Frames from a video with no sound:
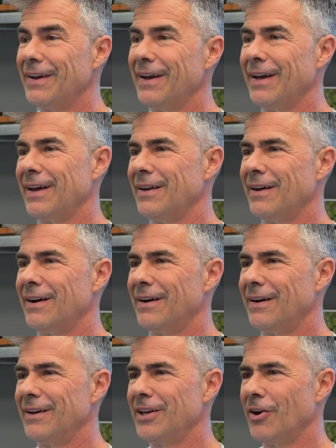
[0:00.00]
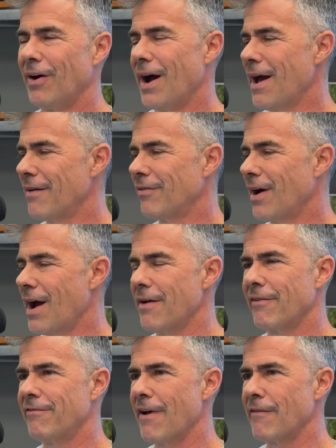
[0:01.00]
And, I have
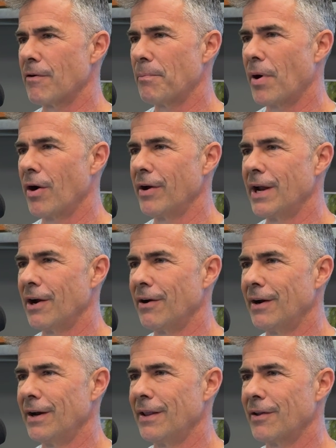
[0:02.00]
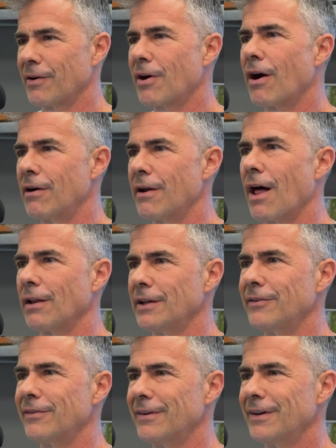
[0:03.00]
a favorite part here, and in their car
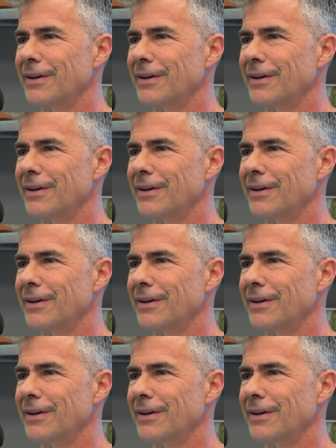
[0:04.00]
dollies.